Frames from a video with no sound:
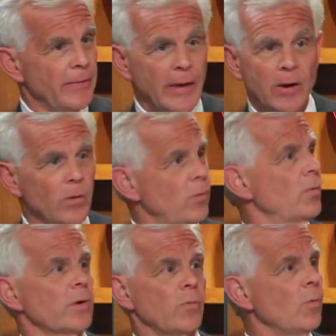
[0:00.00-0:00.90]
And they don't
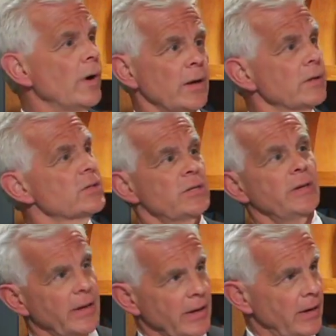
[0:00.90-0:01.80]
work well
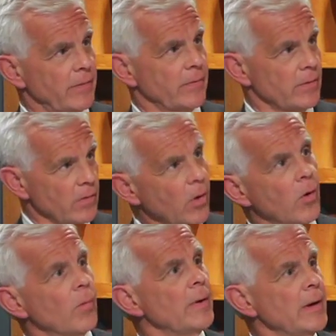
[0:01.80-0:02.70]
sitting in their home